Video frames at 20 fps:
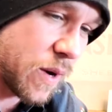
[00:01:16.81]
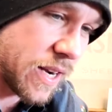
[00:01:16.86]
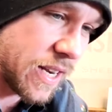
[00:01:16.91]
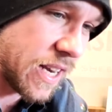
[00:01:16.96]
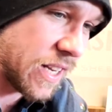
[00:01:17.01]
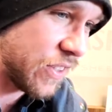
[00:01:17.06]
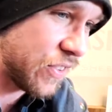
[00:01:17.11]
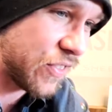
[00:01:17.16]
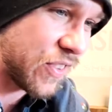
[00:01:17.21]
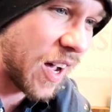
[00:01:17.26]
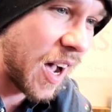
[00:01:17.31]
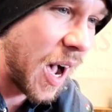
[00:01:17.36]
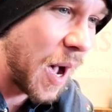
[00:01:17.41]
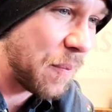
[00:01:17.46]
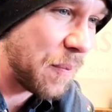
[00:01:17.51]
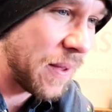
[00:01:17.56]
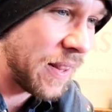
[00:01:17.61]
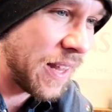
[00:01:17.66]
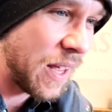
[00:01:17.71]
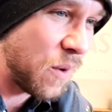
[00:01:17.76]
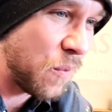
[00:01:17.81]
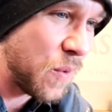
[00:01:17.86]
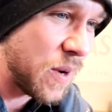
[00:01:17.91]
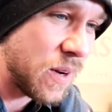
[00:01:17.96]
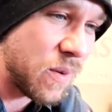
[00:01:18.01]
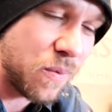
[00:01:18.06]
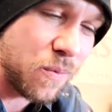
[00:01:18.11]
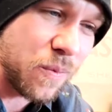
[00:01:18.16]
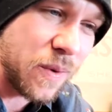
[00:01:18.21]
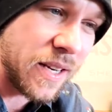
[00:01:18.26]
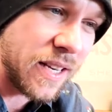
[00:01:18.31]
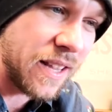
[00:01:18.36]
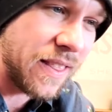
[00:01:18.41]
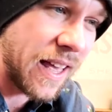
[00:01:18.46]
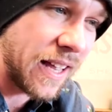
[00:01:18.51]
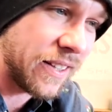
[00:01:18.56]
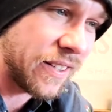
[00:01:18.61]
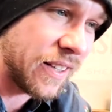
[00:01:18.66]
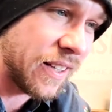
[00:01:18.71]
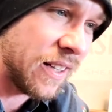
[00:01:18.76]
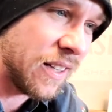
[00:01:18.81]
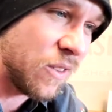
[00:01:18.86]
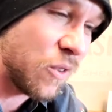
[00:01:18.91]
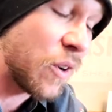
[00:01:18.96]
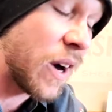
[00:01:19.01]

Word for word: we didn't stop, and then we we did that till